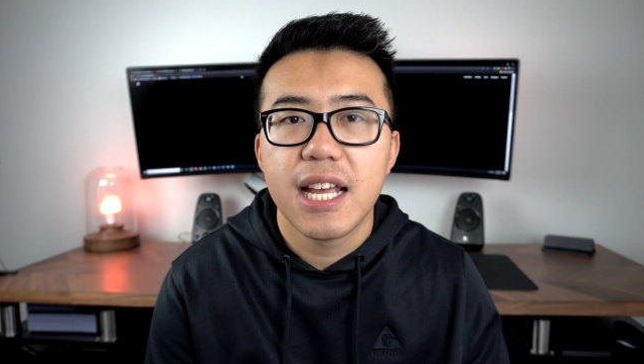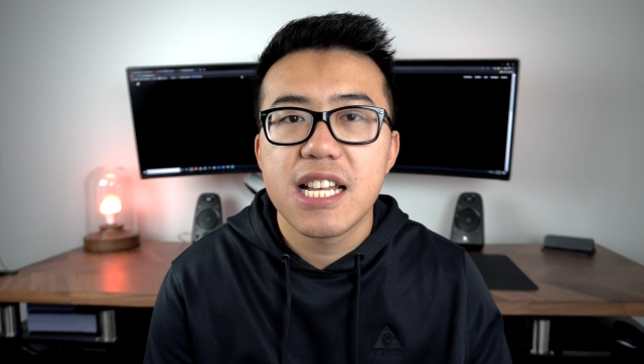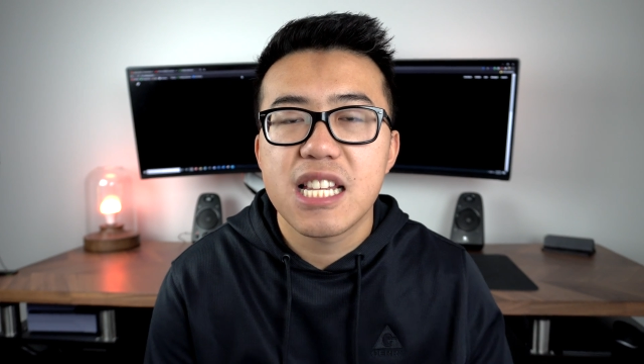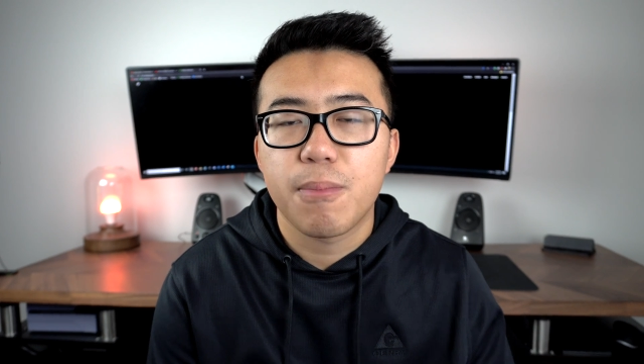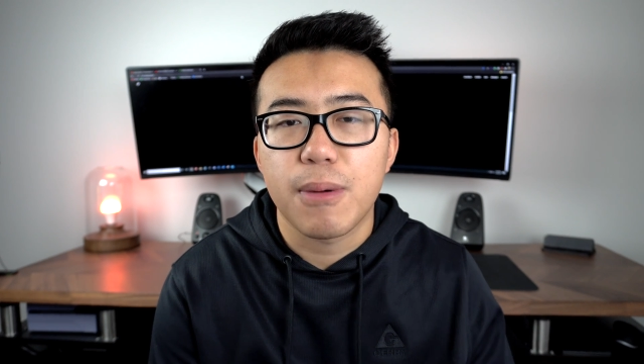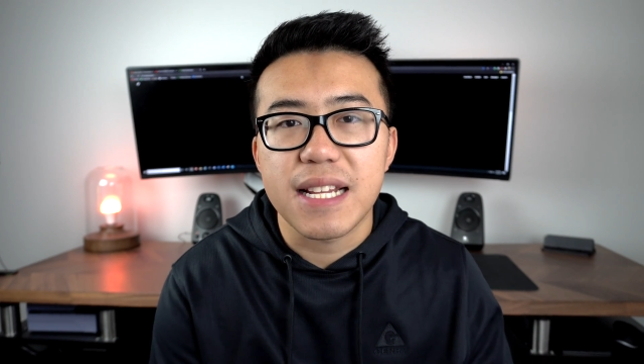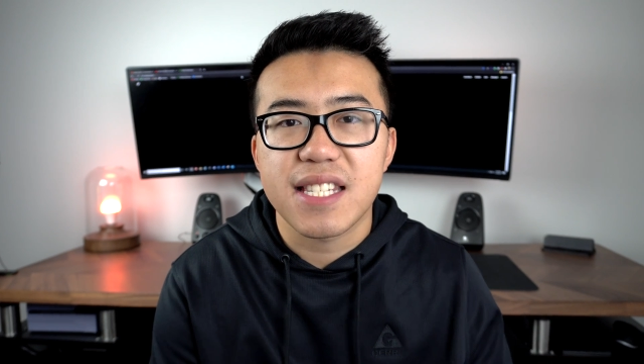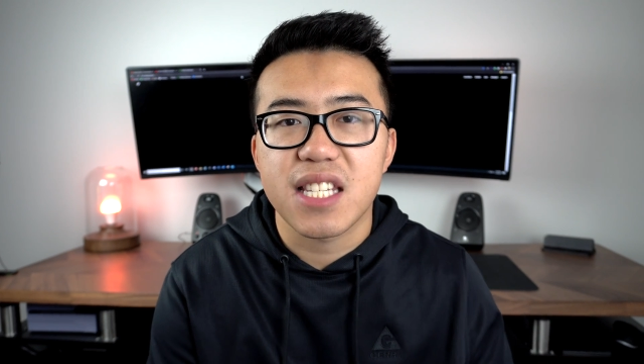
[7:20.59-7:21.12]
It's
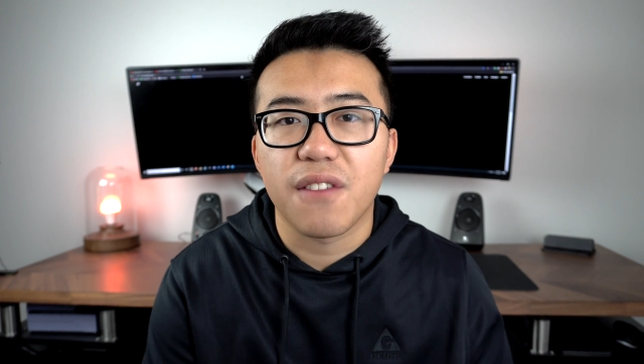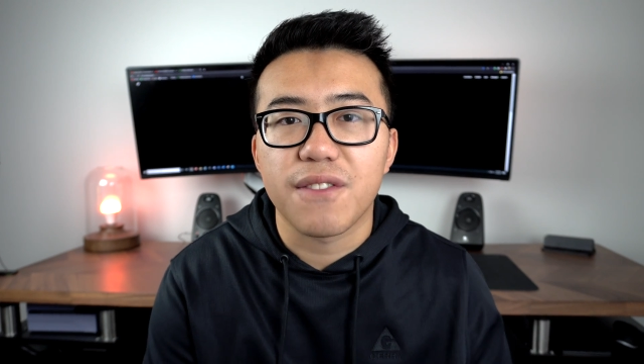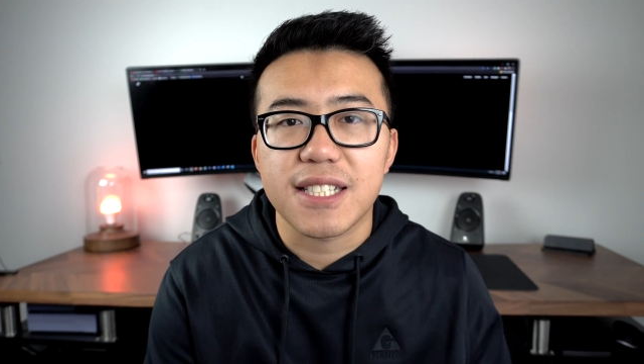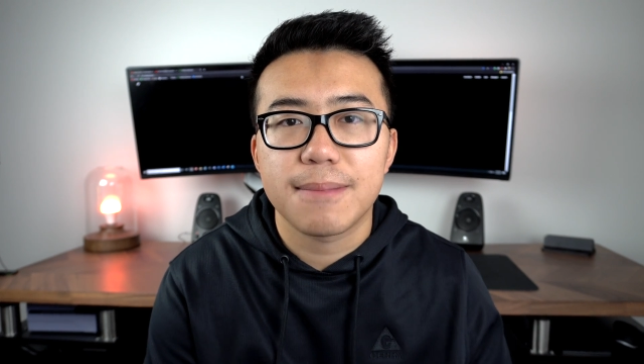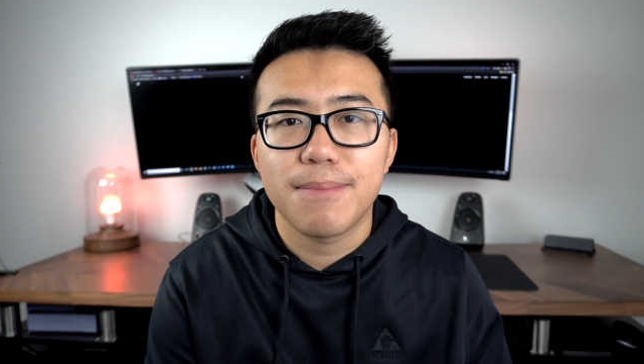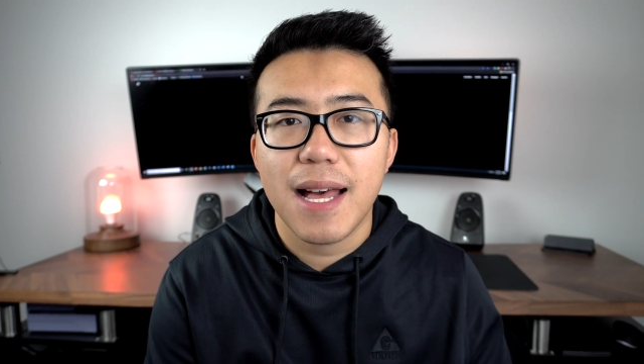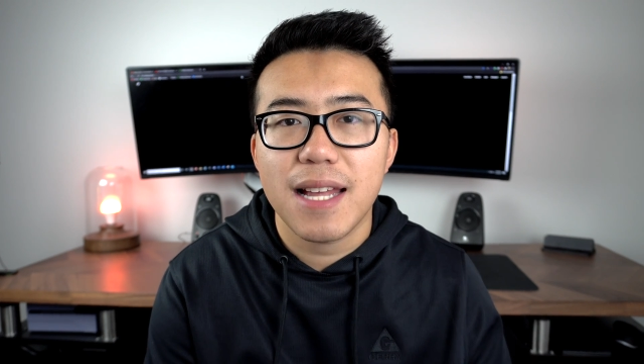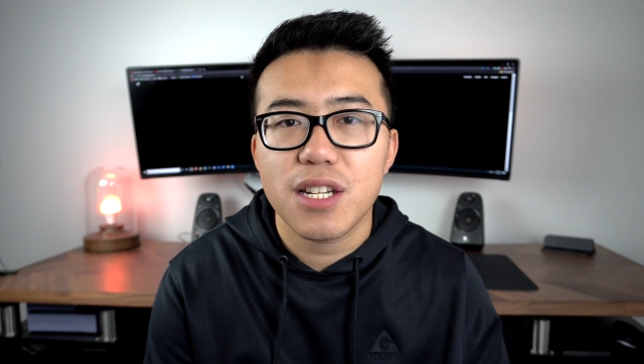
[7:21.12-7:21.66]
pretty
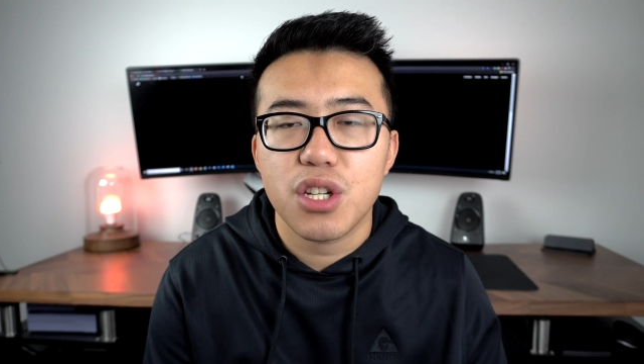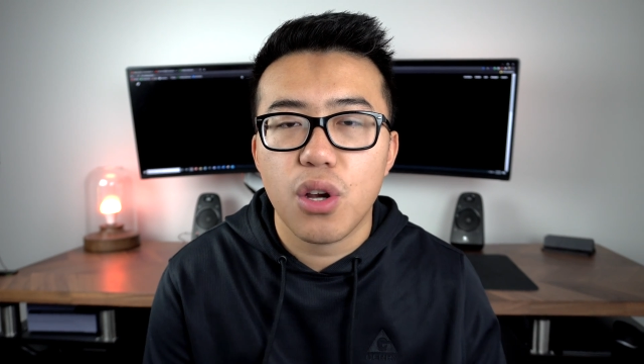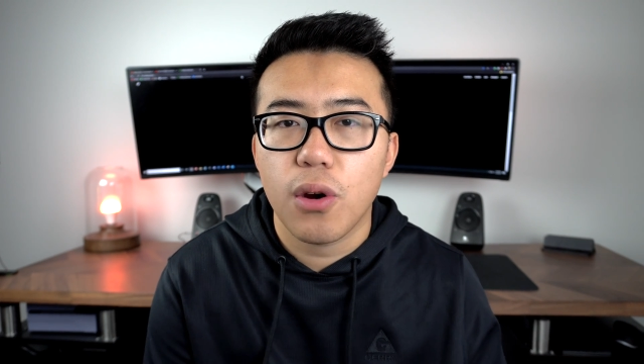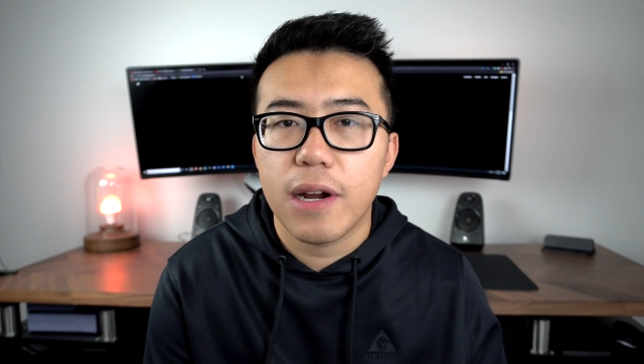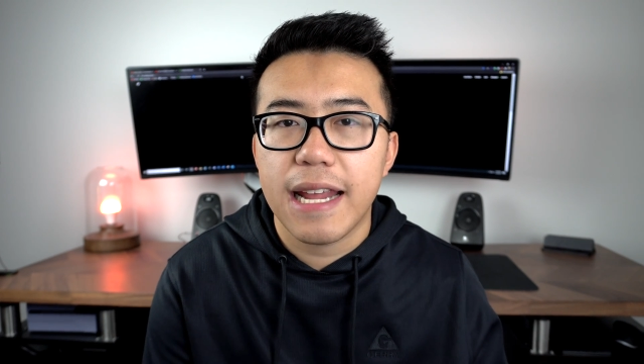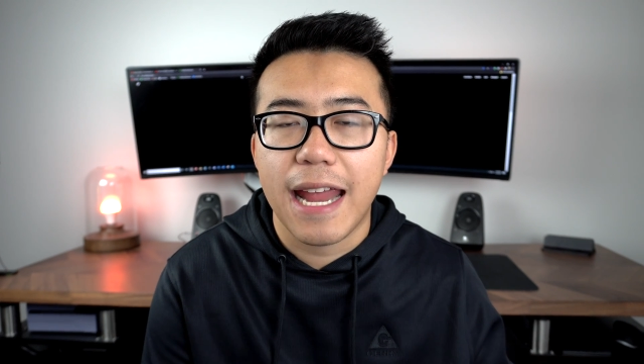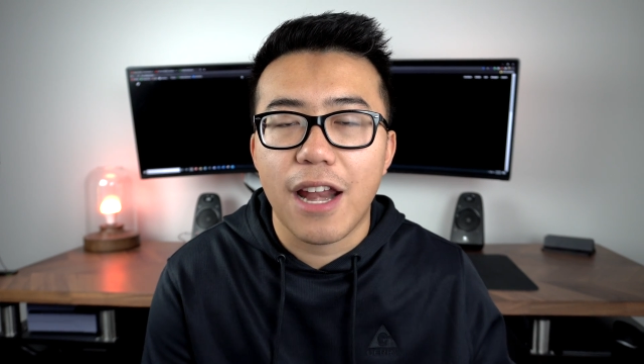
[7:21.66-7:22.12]
self-explanatory.